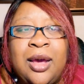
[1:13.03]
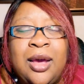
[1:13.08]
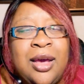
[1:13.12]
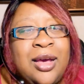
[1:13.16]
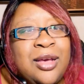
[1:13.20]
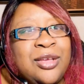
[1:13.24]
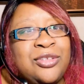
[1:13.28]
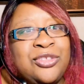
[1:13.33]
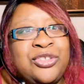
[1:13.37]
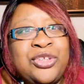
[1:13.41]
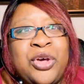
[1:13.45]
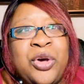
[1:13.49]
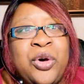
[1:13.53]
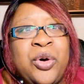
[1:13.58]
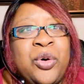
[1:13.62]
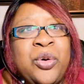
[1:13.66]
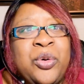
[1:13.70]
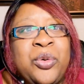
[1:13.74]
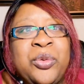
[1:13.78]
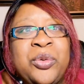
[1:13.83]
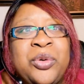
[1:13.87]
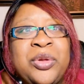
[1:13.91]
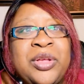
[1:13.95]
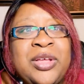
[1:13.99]

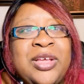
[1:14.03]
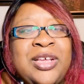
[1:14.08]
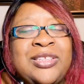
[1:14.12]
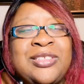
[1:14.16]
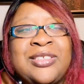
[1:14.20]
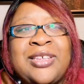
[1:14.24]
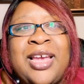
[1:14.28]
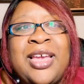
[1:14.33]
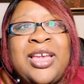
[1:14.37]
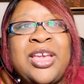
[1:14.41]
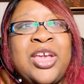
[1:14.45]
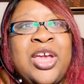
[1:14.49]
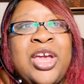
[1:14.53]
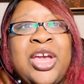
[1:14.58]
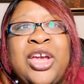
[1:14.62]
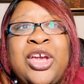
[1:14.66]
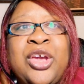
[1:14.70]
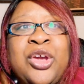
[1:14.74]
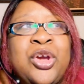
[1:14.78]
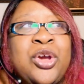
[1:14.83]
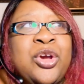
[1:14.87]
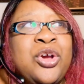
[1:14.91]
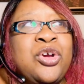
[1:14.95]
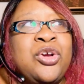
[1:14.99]
So it's like
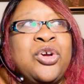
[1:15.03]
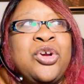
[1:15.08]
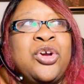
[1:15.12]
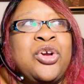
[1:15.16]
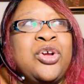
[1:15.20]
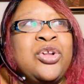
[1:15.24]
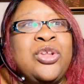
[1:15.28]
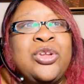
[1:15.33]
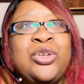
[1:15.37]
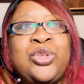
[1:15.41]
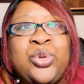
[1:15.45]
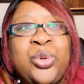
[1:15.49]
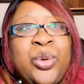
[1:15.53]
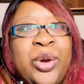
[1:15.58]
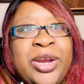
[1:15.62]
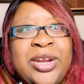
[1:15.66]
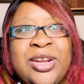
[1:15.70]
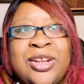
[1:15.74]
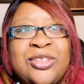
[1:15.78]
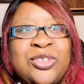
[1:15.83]
LaToya